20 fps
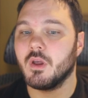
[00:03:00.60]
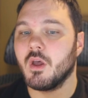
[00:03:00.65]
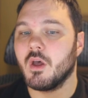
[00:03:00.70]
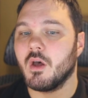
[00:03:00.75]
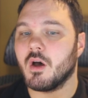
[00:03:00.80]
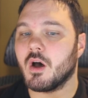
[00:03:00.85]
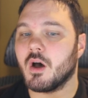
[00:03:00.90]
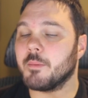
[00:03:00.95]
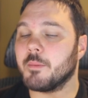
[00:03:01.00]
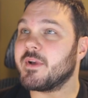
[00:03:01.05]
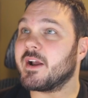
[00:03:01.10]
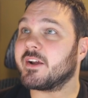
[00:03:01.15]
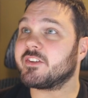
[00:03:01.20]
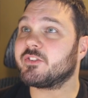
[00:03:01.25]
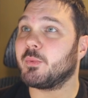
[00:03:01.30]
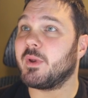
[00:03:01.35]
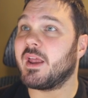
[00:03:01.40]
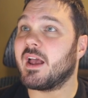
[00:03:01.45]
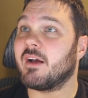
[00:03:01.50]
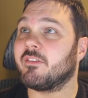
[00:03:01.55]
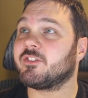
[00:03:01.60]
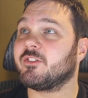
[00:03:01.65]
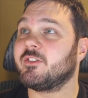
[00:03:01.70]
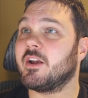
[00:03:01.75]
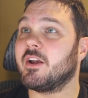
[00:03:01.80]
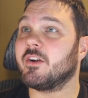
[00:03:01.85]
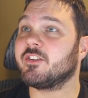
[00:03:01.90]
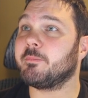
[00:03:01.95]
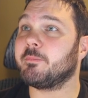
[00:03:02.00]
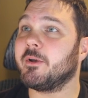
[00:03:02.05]
Up next, we have
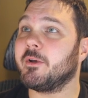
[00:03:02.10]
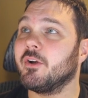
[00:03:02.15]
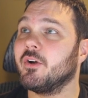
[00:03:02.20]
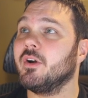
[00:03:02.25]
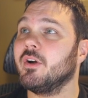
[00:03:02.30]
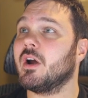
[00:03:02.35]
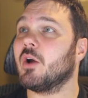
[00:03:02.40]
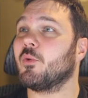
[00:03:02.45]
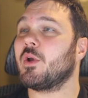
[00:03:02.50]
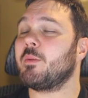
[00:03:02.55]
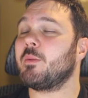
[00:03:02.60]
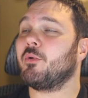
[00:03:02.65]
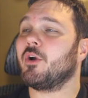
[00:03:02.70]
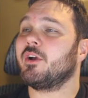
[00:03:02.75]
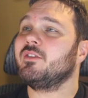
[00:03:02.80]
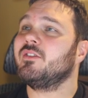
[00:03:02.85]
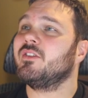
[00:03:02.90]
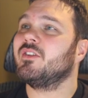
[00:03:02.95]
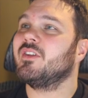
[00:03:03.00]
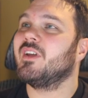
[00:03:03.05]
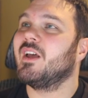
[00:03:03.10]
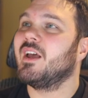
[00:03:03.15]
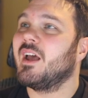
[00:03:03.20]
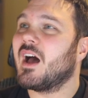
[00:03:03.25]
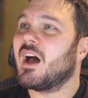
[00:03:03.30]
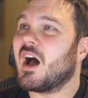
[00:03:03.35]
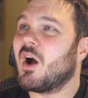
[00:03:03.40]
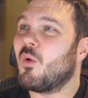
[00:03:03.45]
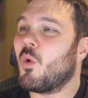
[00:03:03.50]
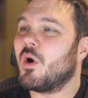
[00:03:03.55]
Snare Spinner, a reprint.
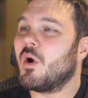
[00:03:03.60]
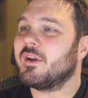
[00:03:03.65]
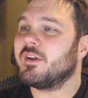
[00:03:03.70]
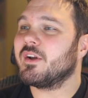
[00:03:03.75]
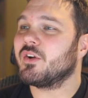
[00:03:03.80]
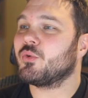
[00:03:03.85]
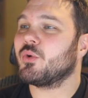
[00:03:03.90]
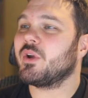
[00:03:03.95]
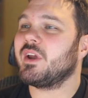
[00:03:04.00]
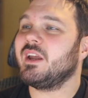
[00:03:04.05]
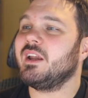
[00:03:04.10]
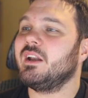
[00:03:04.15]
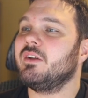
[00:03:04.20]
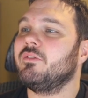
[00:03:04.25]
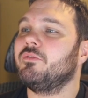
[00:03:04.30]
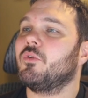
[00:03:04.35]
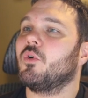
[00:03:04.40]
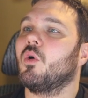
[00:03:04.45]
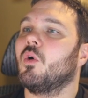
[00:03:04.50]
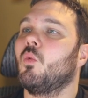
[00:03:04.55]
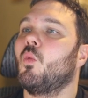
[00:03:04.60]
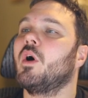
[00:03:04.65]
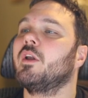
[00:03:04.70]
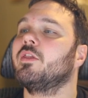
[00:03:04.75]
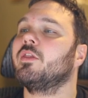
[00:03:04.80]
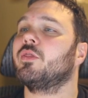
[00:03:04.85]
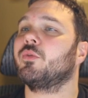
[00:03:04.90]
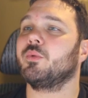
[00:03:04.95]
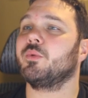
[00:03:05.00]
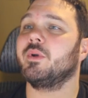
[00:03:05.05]
1 and a green for a
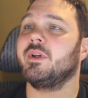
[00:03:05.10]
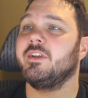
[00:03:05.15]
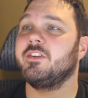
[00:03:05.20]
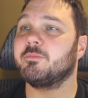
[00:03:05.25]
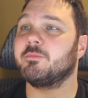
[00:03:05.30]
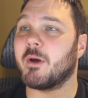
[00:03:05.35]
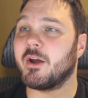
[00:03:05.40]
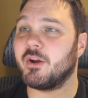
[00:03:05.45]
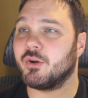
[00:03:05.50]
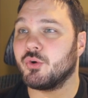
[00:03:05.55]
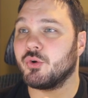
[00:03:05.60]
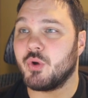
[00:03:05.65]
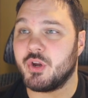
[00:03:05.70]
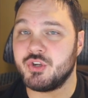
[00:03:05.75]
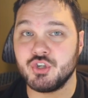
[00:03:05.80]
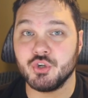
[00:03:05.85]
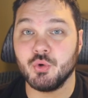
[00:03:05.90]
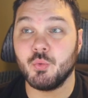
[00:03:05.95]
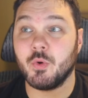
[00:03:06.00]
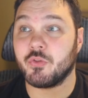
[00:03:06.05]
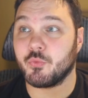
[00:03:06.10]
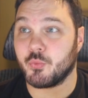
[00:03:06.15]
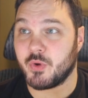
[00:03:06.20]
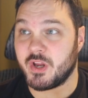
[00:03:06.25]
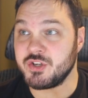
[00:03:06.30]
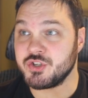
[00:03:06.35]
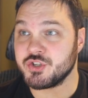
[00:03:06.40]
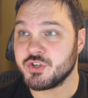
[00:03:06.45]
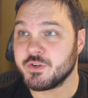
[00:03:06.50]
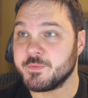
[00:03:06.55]
1/3 spider creature with
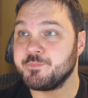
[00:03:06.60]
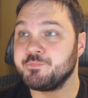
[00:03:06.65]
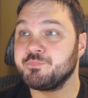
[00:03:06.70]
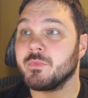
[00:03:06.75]
reach.